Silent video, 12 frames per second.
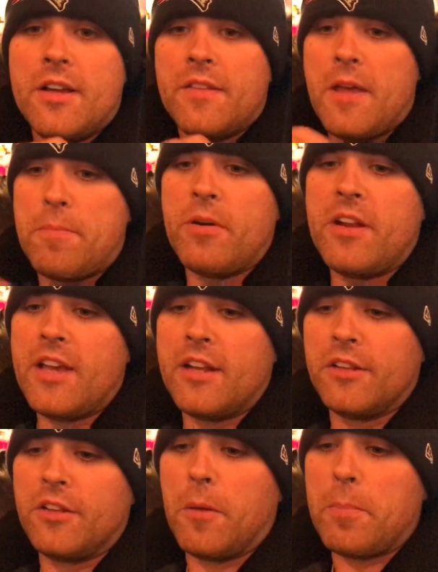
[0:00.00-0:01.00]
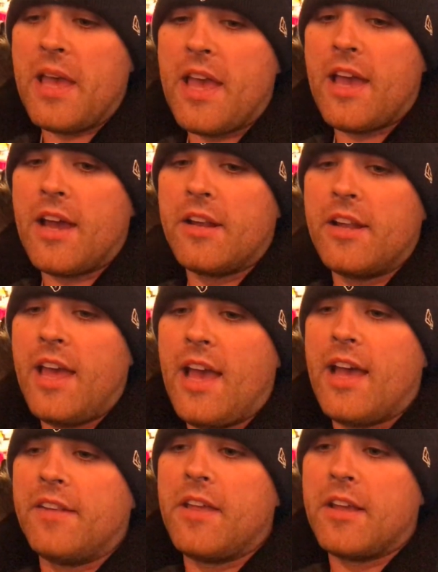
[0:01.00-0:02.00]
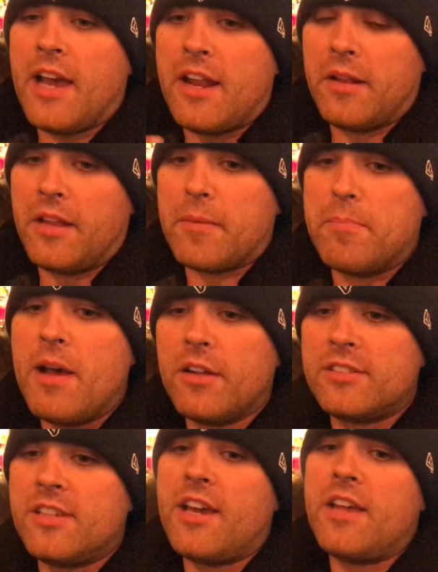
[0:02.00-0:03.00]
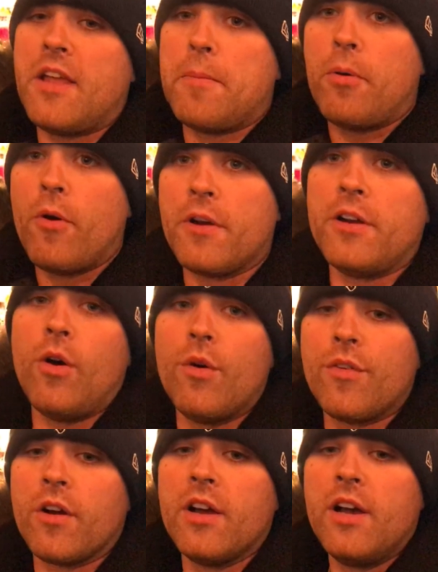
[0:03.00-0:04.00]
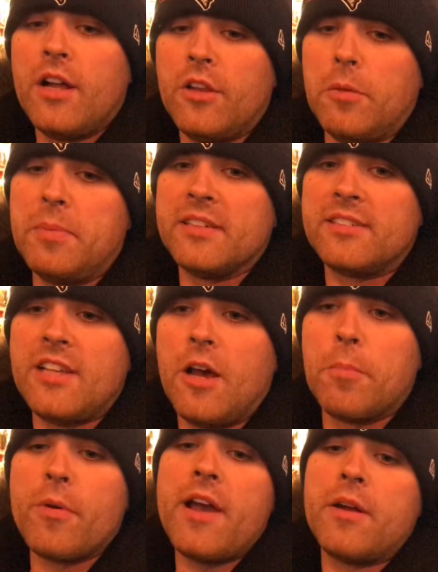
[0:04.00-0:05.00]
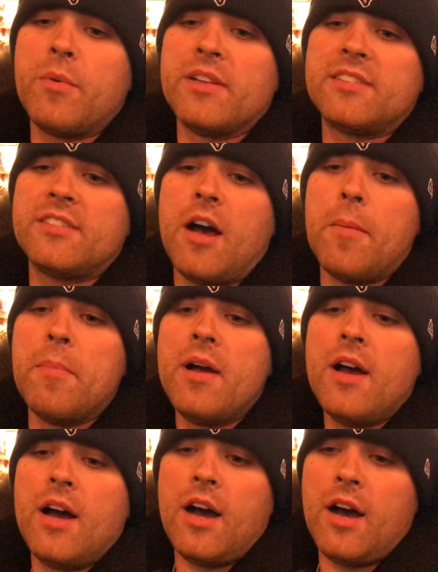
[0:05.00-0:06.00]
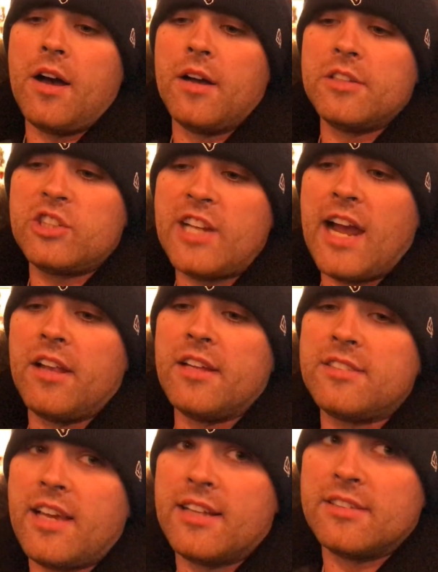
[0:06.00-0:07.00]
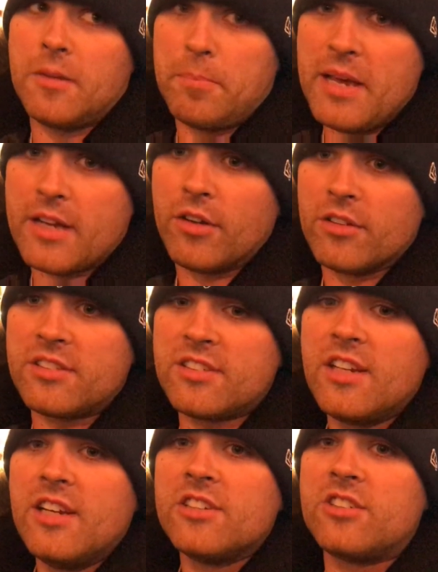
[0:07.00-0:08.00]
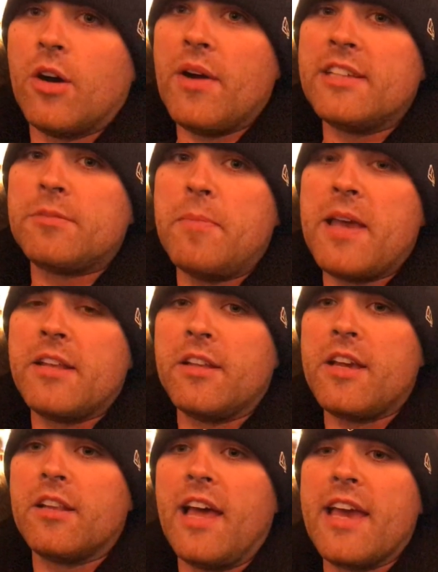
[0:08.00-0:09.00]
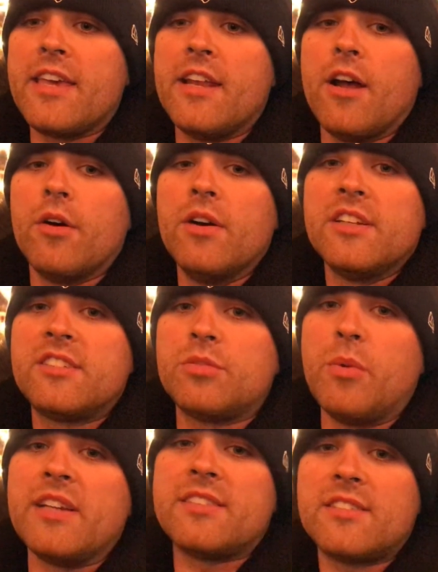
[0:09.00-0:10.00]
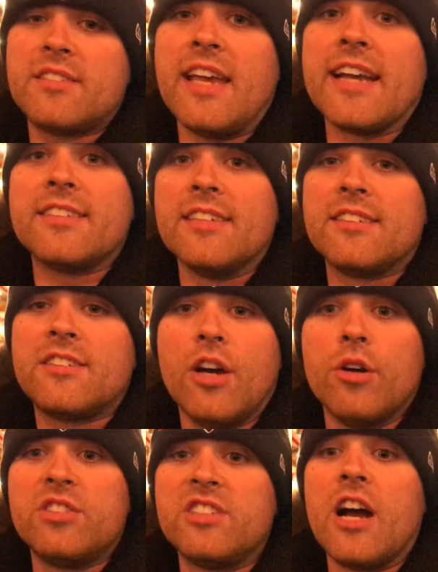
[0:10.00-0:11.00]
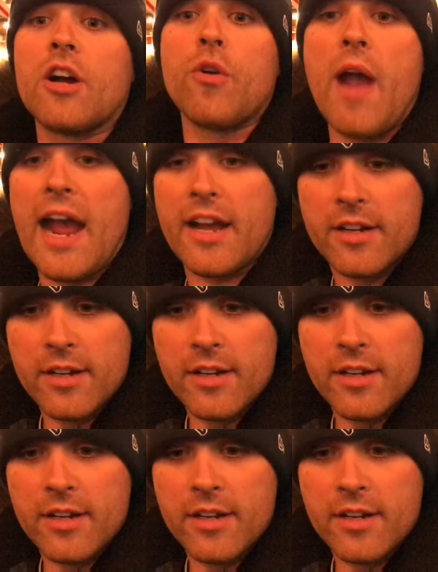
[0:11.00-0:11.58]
they put it in a little pan and they kind of like melt it and then pour it over a little bit of stale bread with some shallots and some pickles. So it's mainly like, you know, Swiss Texas toast on crack.